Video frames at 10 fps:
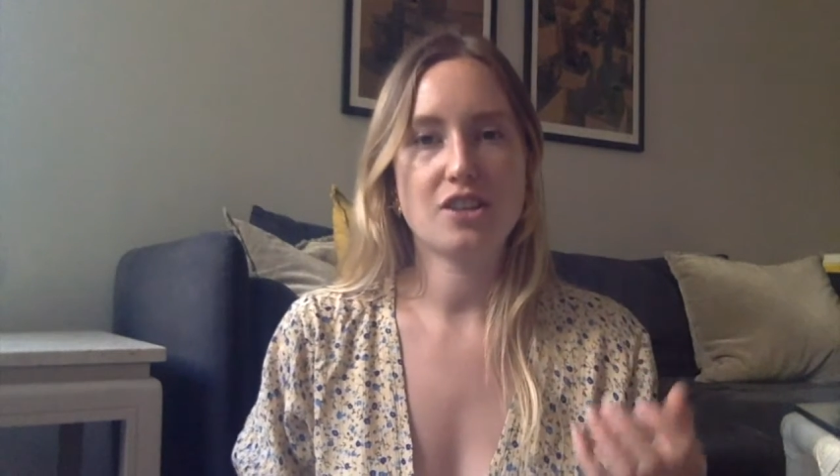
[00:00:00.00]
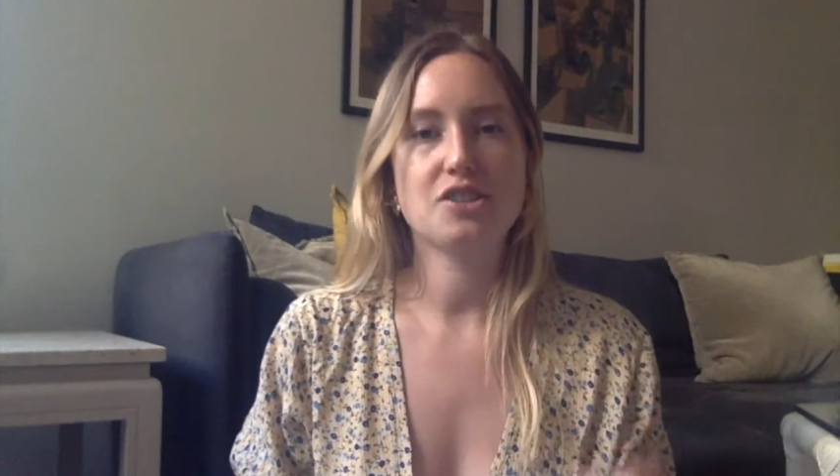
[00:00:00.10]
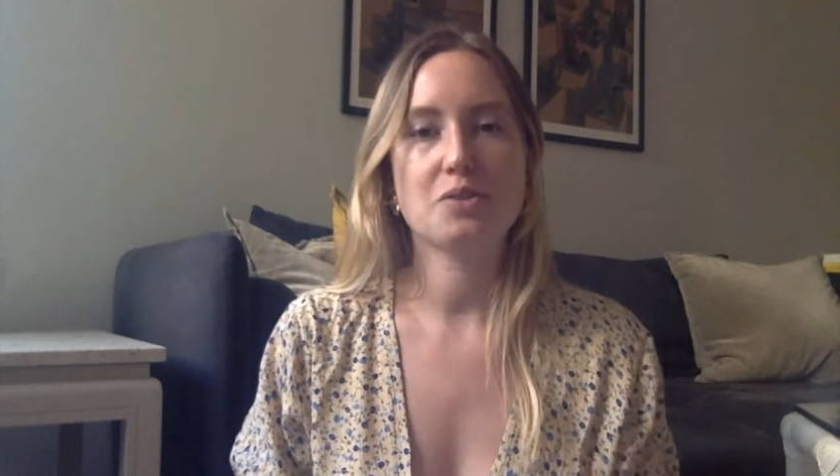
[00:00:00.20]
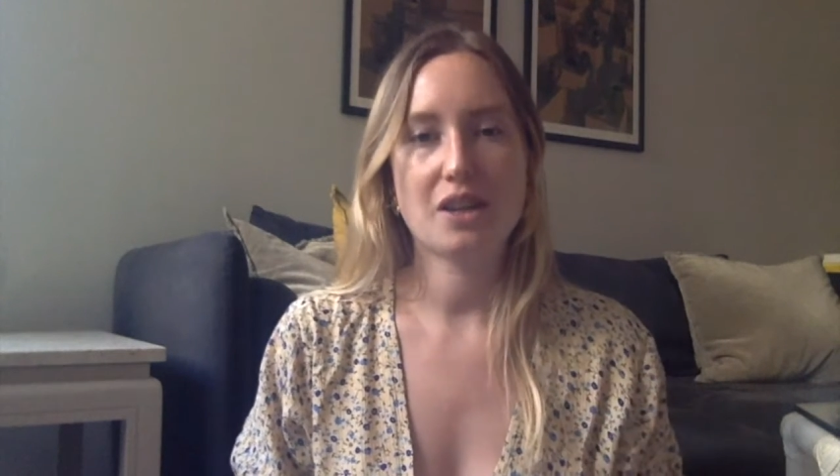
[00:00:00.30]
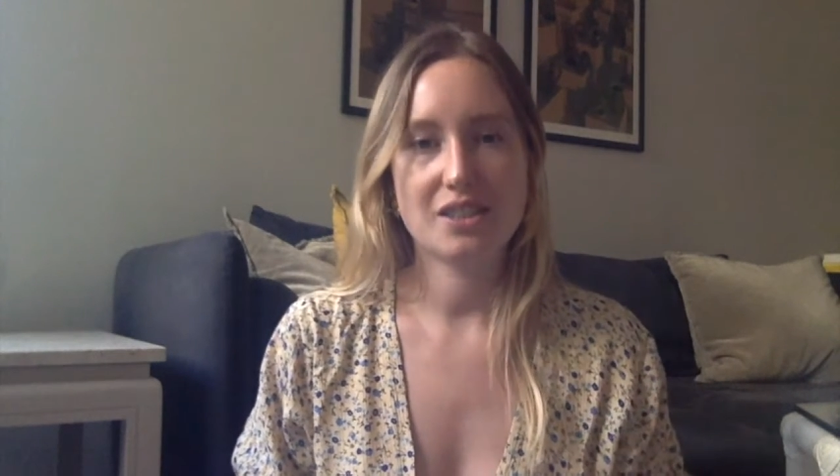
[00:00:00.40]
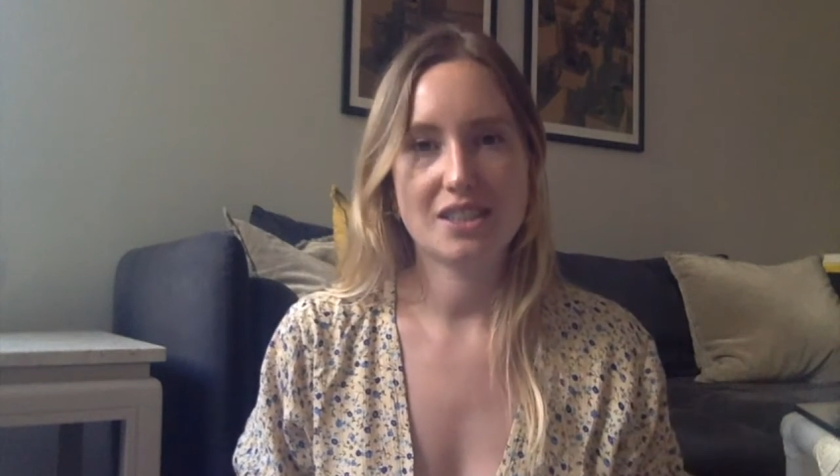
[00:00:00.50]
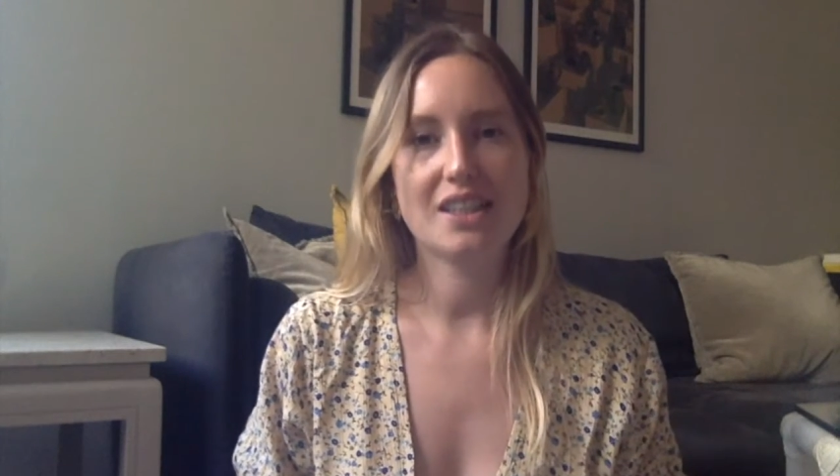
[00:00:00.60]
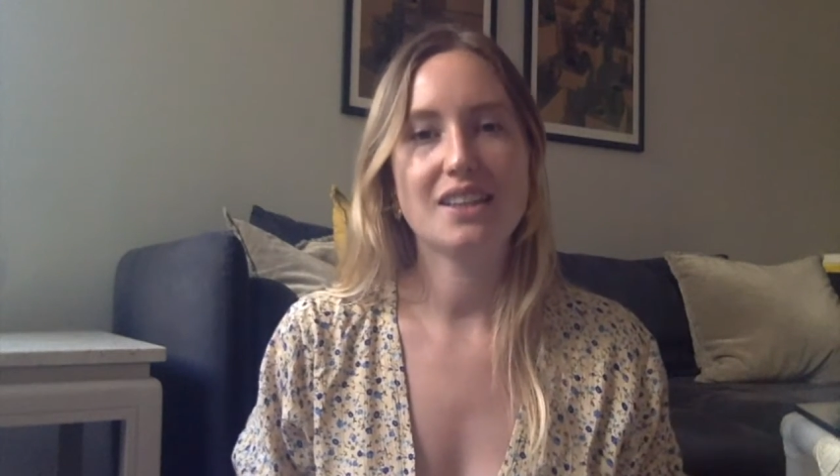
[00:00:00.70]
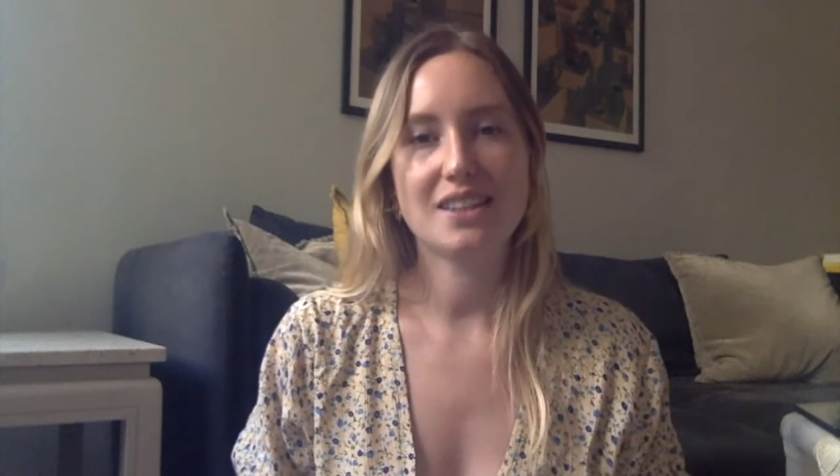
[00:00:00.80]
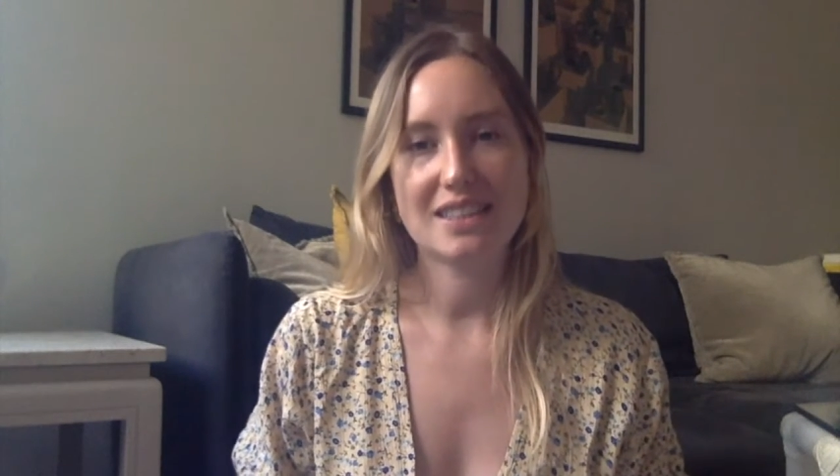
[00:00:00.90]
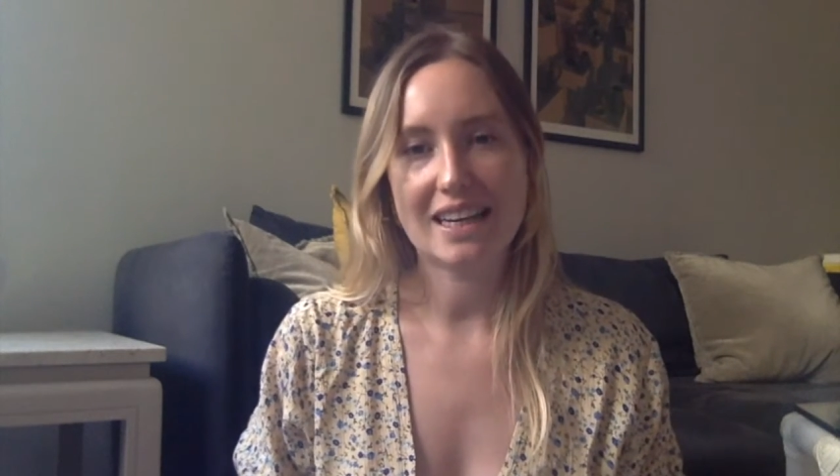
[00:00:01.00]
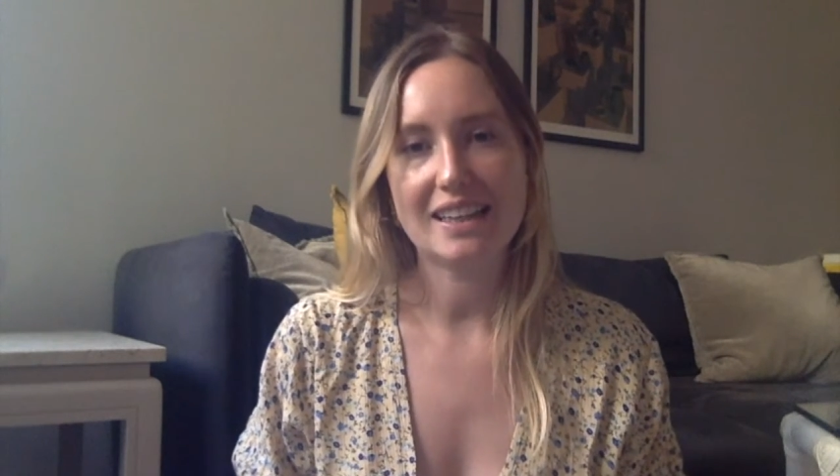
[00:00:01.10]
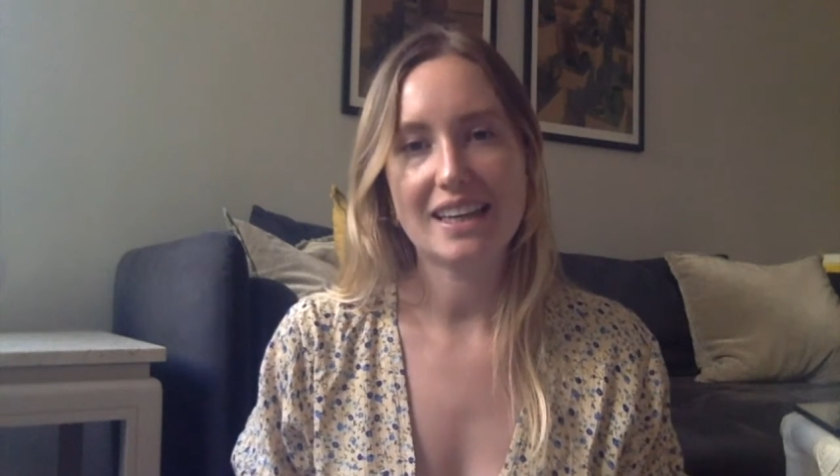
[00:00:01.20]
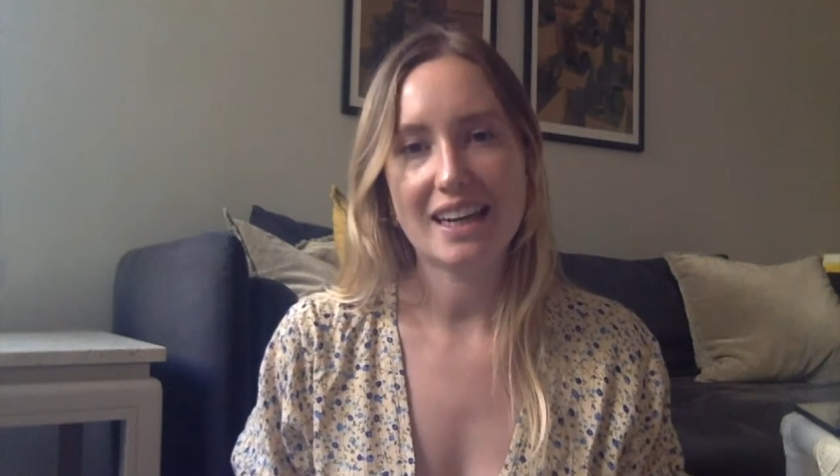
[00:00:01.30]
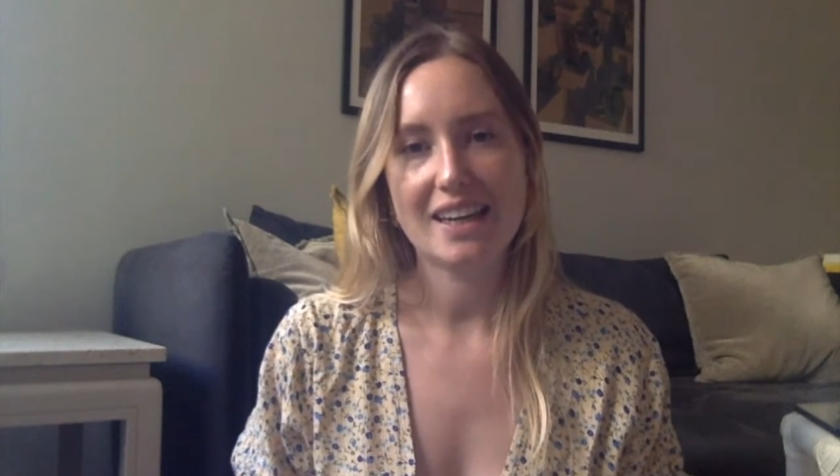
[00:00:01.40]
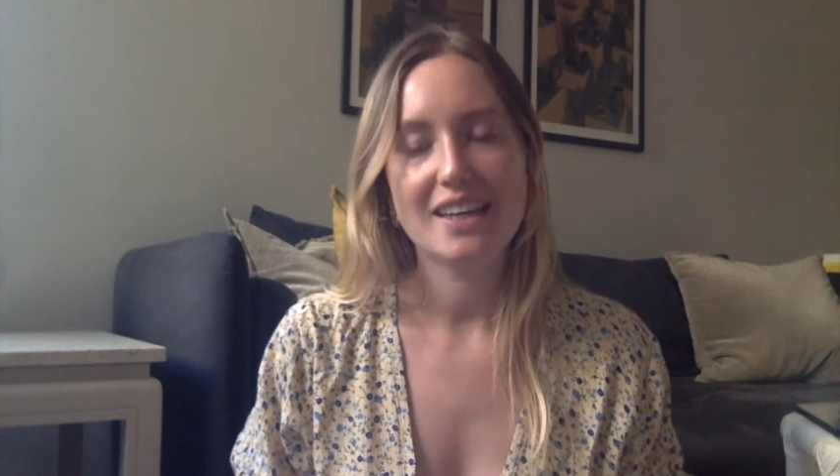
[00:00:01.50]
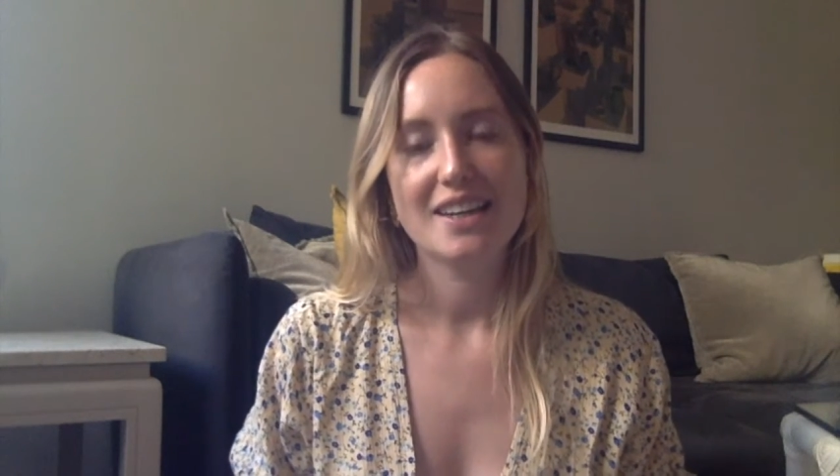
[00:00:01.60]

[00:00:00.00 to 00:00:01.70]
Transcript: into our teeth daily.